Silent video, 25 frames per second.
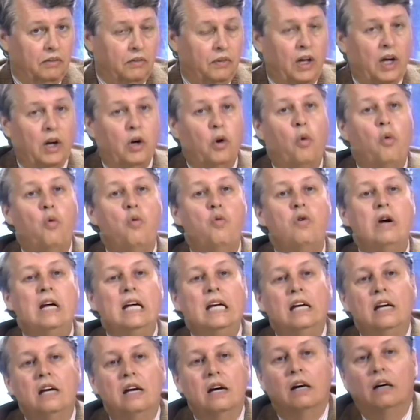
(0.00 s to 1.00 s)
that
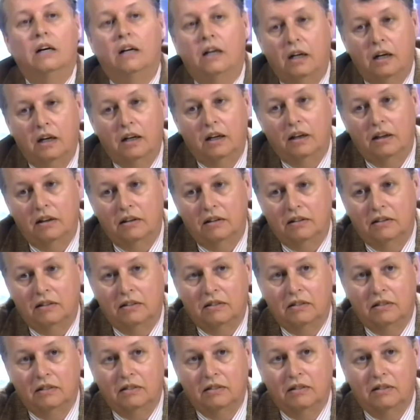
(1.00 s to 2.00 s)
we are
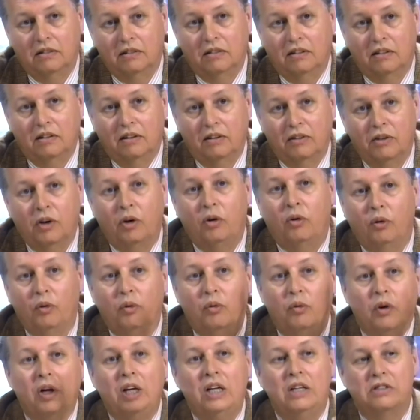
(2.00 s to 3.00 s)
the whole
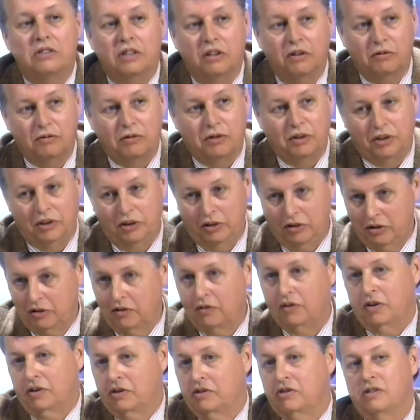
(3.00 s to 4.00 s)
reason for the
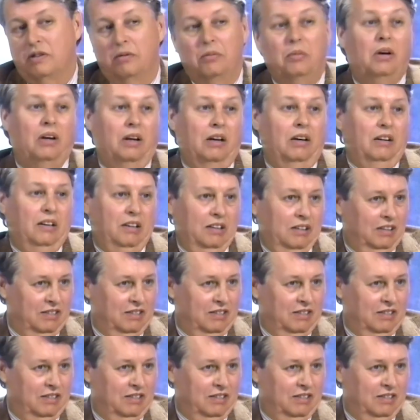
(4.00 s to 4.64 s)
universe to be.